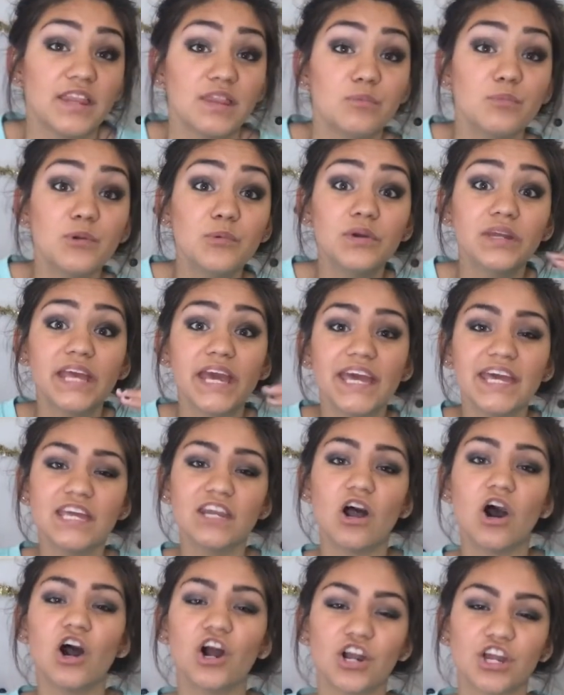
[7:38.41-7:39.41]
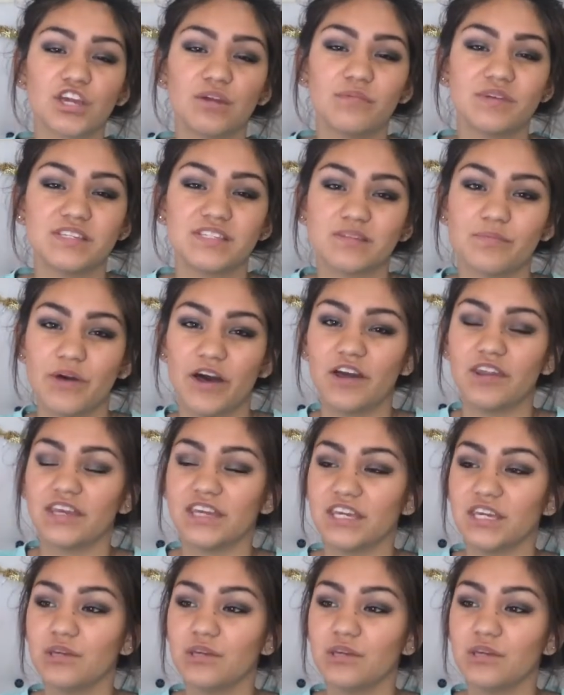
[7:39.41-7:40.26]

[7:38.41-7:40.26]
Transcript: And then we would get in arguments about it.